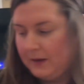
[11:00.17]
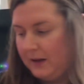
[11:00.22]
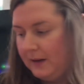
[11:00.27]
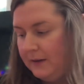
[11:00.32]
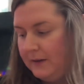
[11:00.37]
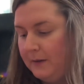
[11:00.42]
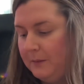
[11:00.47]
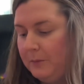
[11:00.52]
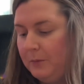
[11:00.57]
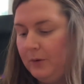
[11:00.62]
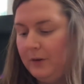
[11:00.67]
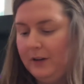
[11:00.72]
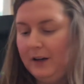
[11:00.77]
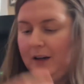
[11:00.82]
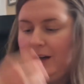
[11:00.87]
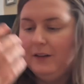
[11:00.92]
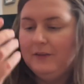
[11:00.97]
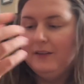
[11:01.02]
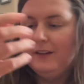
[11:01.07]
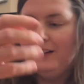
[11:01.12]
some more
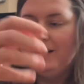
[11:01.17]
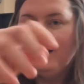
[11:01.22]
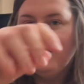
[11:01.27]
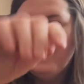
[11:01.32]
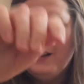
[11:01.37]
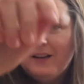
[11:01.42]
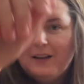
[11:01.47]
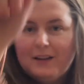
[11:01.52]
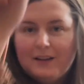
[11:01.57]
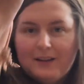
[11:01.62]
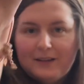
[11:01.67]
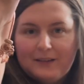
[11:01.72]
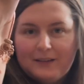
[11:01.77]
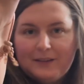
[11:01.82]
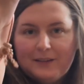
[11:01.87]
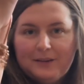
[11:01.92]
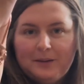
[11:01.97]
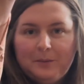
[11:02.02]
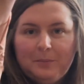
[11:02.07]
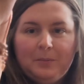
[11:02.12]
Advent. This
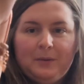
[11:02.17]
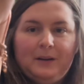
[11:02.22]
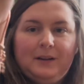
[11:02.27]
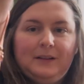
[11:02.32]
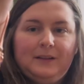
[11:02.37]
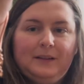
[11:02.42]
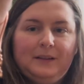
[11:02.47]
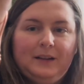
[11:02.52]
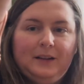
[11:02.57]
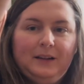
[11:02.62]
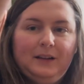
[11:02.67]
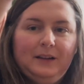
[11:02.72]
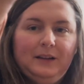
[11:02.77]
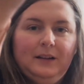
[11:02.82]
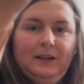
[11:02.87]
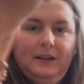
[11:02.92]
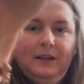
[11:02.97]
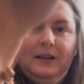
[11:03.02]
is the bracelet.